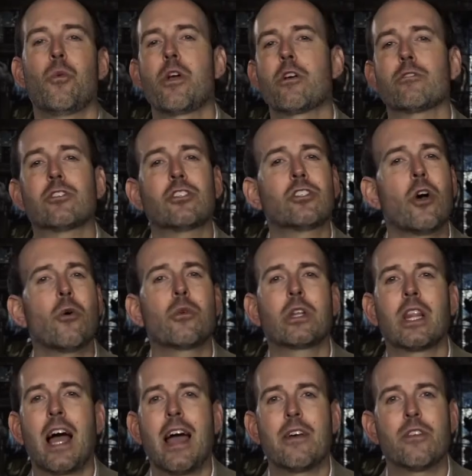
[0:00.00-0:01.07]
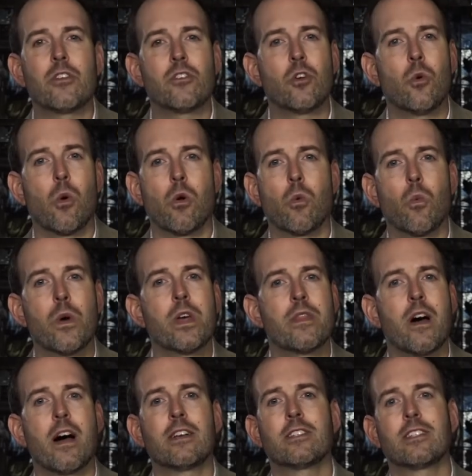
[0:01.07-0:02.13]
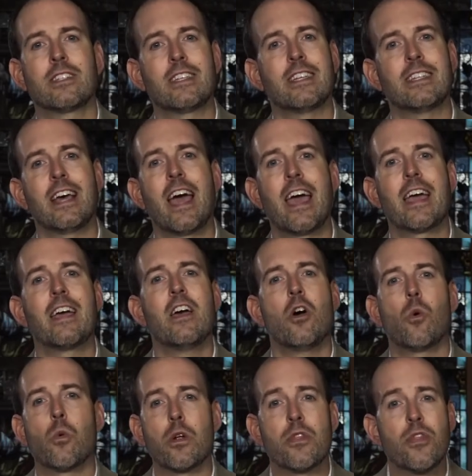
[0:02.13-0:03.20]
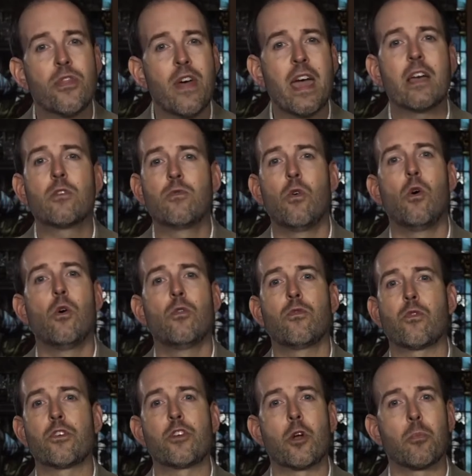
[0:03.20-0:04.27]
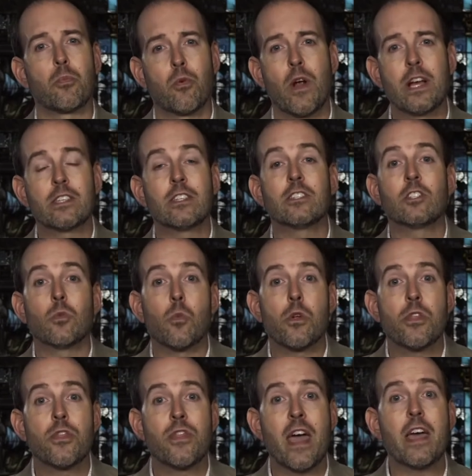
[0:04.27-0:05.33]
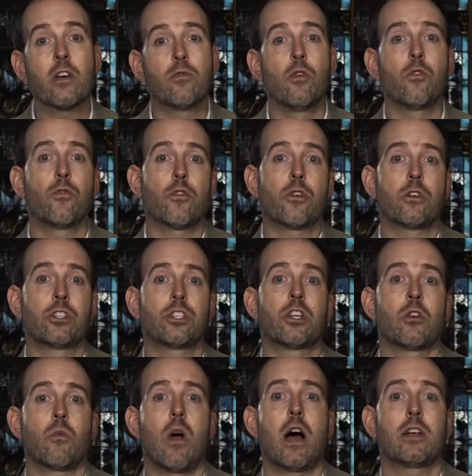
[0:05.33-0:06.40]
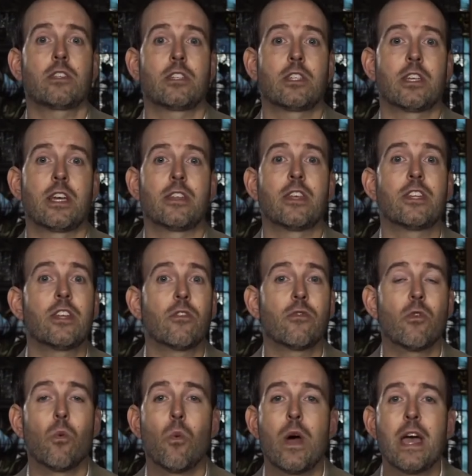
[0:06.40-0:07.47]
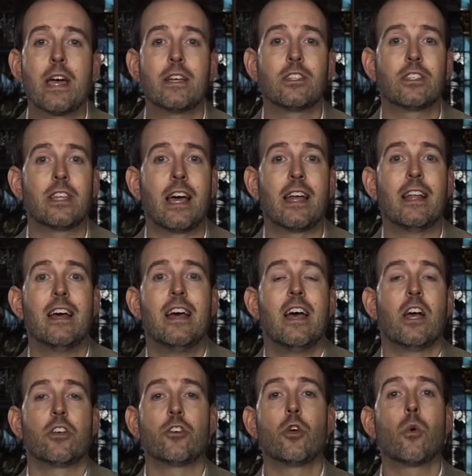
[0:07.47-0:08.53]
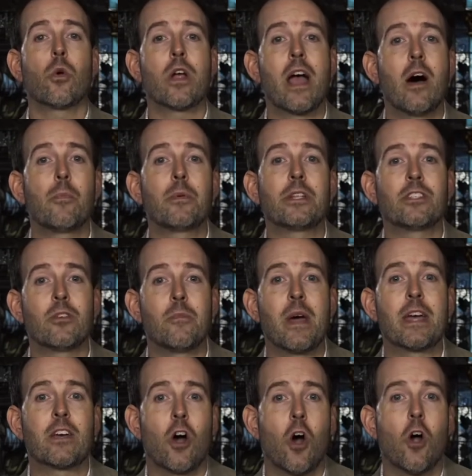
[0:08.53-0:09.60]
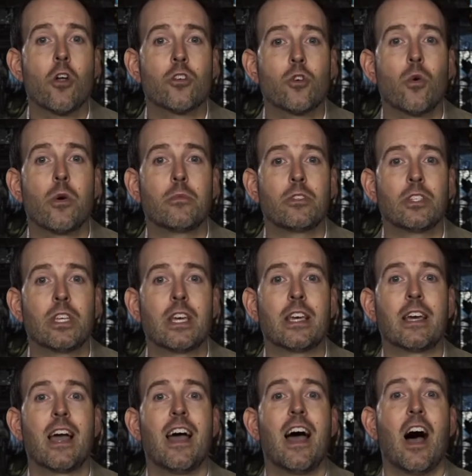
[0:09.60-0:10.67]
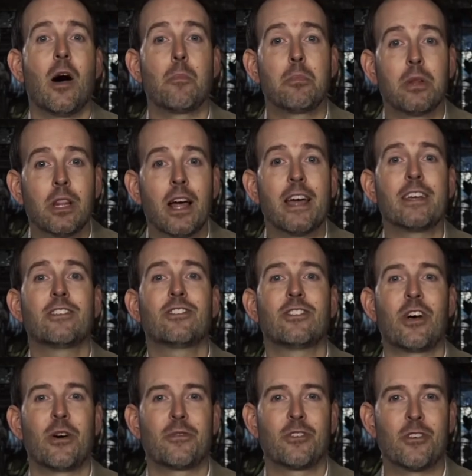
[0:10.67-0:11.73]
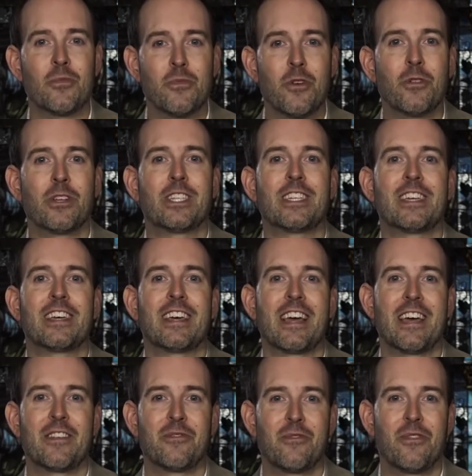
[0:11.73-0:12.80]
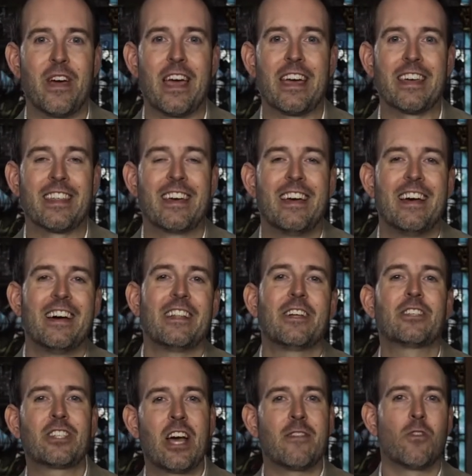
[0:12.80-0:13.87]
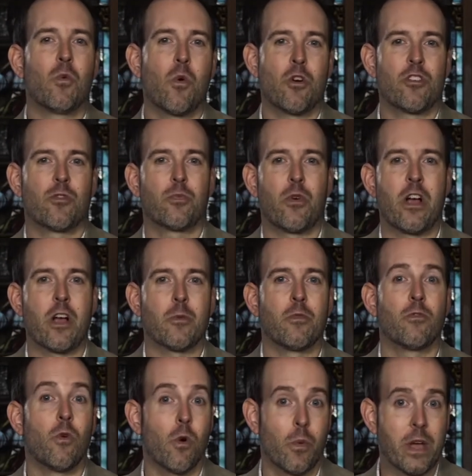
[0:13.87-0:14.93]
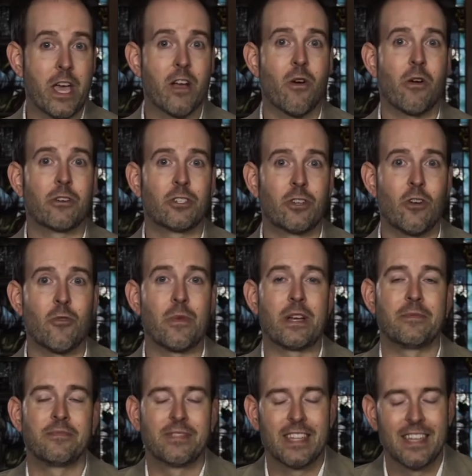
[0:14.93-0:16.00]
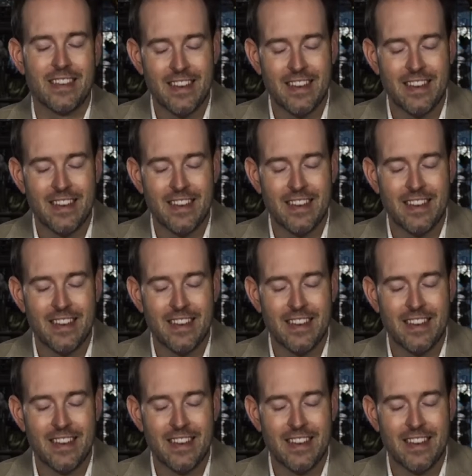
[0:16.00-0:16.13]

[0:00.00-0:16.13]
We are so glad that you are with us today. We're thankful for your presence, and we're thankful for your generosity and the different ways that you are helping to make RUMC a place of community and faith. Let's have a word of prayer before we hear our sermon.